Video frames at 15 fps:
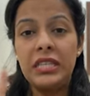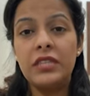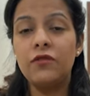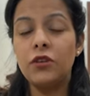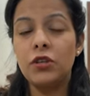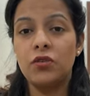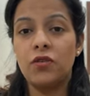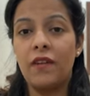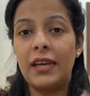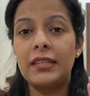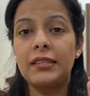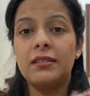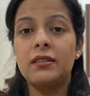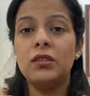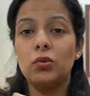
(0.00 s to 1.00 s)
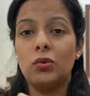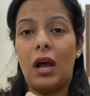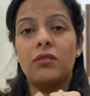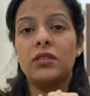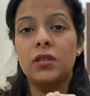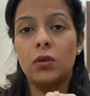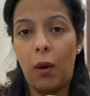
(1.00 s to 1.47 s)
even revised in
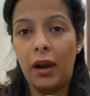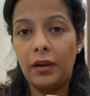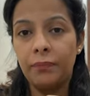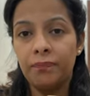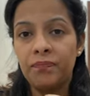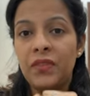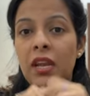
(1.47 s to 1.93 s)
2001?